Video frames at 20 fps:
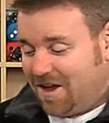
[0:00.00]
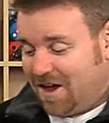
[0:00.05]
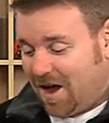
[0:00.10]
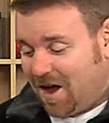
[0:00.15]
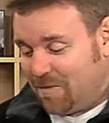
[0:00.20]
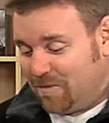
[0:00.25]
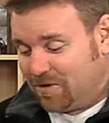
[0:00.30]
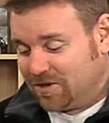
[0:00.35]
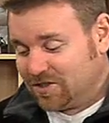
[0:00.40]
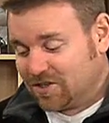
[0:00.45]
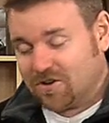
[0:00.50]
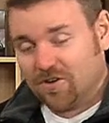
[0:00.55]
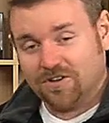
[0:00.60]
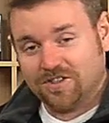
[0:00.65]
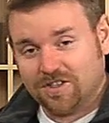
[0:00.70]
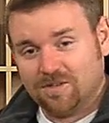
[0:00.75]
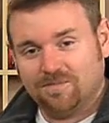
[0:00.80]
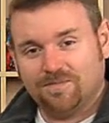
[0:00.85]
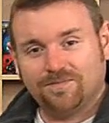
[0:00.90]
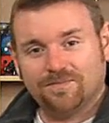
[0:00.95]
And what does it
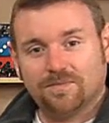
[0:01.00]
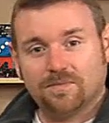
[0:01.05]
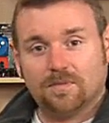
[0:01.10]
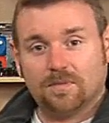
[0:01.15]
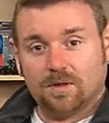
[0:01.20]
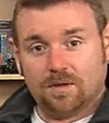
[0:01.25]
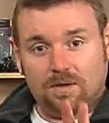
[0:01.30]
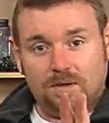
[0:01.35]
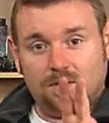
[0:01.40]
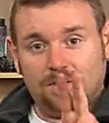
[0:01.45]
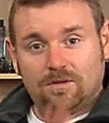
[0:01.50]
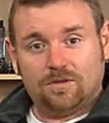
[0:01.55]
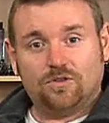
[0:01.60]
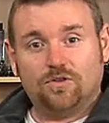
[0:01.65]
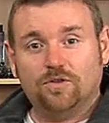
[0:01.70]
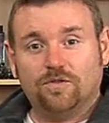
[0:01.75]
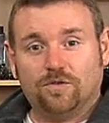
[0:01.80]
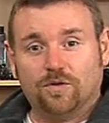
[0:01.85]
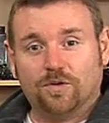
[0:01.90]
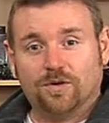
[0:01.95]
cost him?
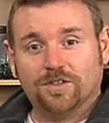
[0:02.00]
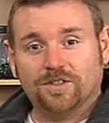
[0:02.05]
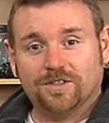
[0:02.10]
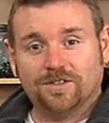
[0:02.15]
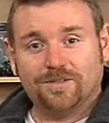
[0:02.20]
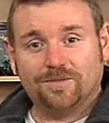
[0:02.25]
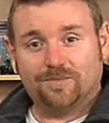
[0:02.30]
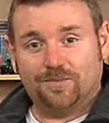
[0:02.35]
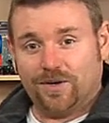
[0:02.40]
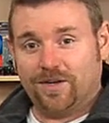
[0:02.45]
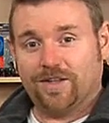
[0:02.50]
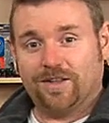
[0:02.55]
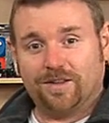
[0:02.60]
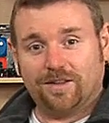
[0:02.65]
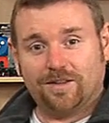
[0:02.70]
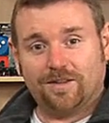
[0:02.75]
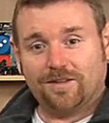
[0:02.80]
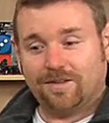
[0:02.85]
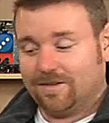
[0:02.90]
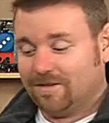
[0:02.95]
2 focus. Brilliant.
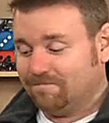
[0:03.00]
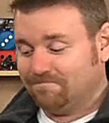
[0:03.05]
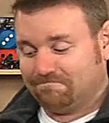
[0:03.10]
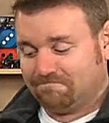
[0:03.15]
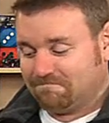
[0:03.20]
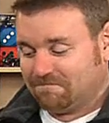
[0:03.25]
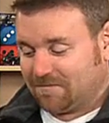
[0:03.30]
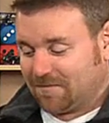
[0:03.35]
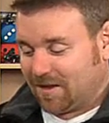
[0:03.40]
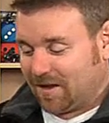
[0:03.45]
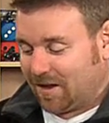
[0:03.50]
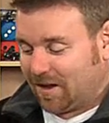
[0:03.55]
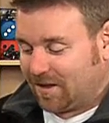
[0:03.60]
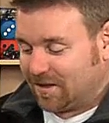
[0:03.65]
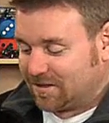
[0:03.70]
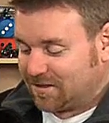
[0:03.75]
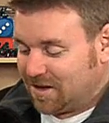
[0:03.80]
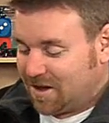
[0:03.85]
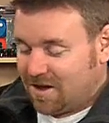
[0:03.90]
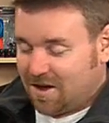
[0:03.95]

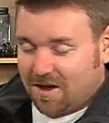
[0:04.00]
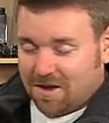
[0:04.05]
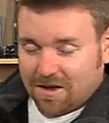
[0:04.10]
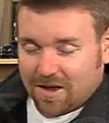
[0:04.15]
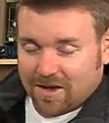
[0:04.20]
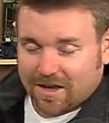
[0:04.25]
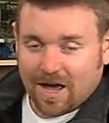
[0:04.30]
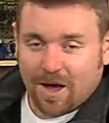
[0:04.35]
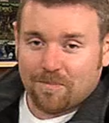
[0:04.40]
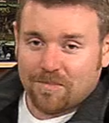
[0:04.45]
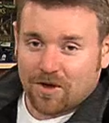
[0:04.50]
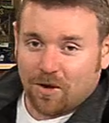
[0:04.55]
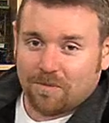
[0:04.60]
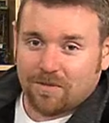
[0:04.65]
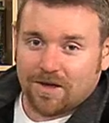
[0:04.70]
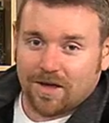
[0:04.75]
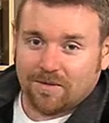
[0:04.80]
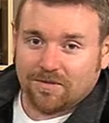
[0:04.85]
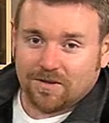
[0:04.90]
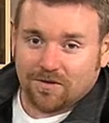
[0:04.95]
It can't be
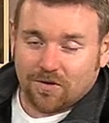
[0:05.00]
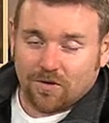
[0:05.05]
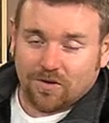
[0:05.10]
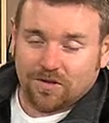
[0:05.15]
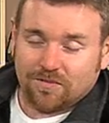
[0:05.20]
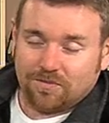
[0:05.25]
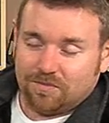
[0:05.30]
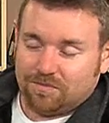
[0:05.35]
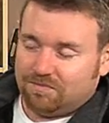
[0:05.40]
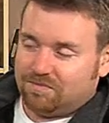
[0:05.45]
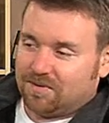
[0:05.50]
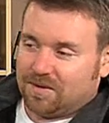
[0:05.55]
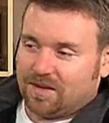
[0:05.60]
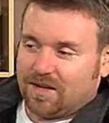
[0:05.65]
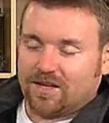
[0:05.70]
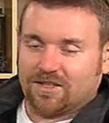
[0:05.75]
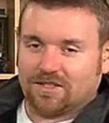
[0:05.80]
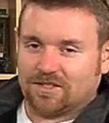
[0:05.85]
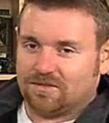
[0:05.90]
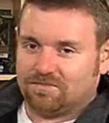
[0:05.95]
upkept, of course, but
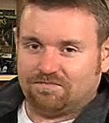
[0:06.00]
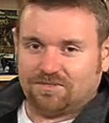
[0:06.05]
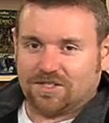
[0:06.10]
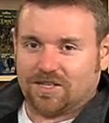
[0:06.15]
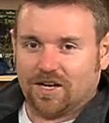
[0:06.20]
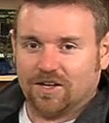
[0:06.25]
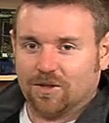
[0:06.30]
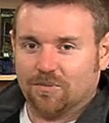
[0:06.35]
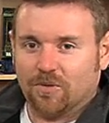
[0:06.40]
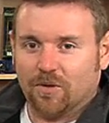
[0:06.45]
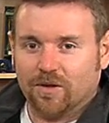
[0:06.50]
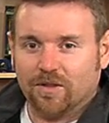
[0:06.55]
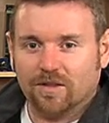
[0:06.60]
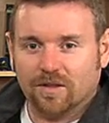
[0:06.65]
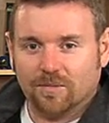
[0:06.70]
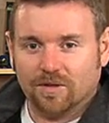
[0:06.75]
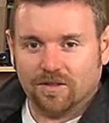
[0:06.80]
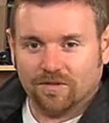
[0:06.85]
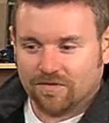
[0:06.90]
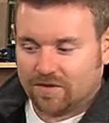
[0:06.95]
that's beside the point.
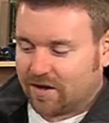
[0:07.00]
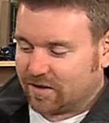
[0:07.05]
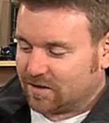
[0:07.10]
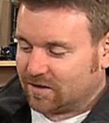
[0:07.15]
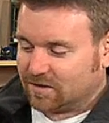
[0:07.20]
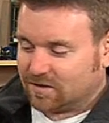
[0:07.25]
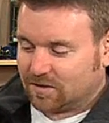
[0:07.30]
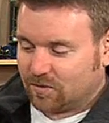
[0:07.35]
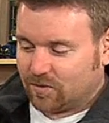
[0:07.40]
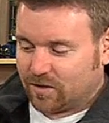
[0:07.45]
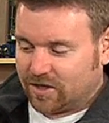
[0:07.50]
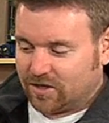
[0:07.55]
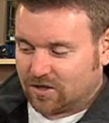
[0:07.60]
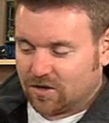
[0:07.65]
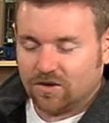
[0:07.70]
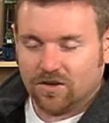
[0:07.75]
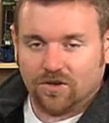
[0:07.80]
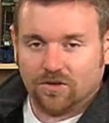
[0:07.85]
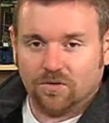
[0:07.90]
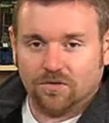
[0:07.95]
I mean, the fact is that when he's
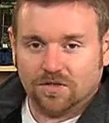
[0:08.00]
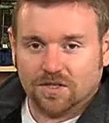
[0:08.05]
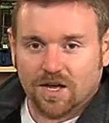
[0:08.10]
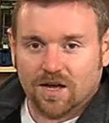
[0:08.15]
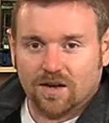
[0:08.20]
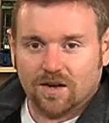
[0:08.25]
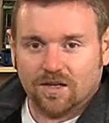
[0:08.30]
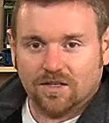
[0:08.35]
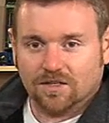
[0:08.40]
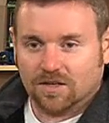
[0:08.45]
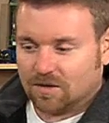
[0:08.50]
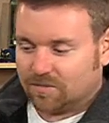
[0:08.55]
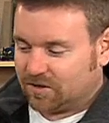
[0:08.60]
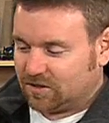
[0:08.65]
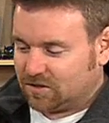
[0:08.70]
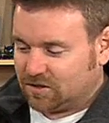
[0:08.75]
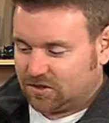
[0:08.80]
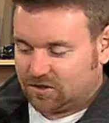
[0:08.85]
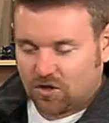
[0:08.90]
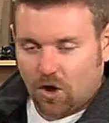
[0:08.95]
going to use that, he's going to
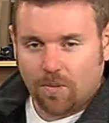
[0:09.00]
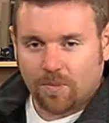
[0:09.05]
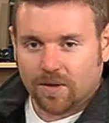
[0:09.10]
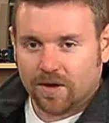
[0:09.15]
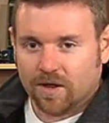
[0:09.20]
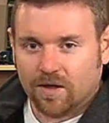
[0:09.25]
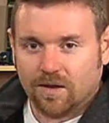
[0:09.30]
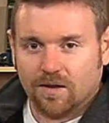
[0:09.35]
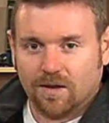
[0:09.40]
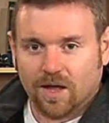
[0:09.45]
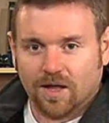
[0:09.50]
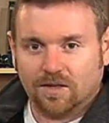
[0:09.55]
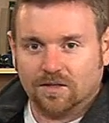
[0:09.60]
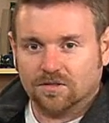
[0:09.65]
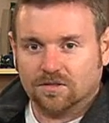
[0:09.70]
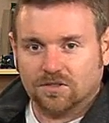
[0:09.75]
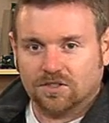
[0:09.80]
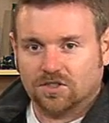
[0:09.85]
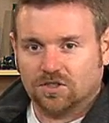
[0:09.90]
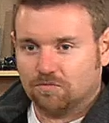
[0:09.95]
be stomping in
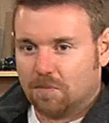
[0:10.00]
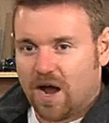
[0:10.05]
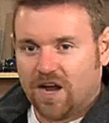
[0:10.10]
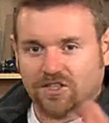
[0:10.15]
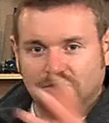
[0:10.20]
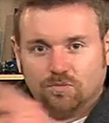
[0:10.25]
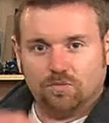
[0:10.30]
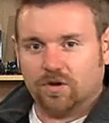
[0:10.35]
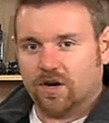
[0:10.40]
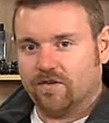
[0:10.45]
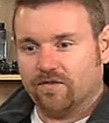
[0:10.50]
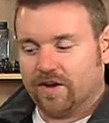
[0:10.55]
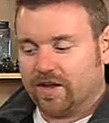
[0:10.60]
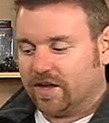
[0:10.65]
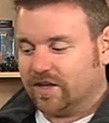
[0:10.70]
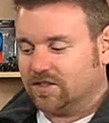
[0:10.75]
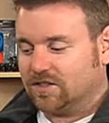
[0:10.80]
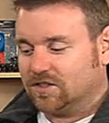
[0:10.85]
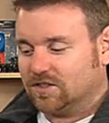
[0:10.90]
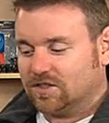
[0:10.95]
and smashing whatever he
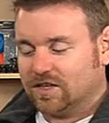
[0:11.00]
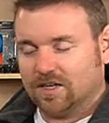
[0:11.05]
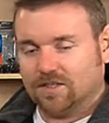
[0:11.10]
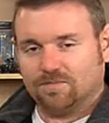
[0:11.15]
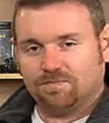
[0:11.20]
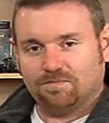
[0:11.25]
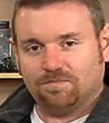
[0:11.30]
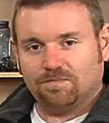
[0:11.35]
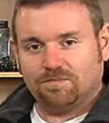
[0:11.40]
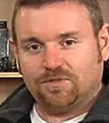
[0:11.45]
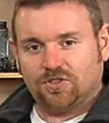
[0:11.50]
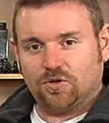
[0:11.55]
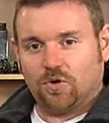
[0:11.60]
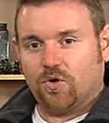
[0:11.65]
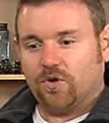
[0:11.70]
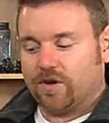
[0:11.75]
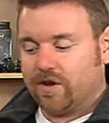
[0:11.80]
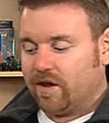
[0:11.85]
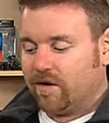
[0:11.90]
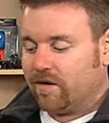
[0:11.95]
gets his
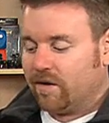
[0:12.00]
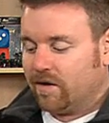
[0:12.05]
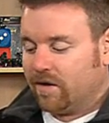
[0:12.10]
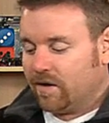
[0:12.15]
sword near.